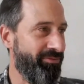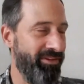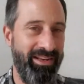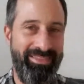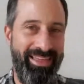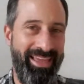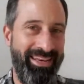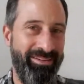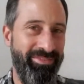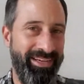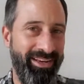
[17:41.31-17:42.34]
feel like they're
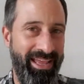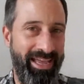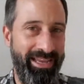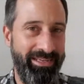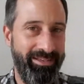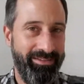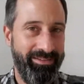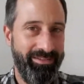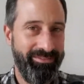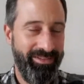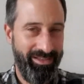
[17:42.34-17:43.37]
living a lie,
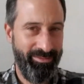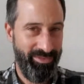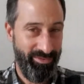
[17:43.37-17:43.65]
and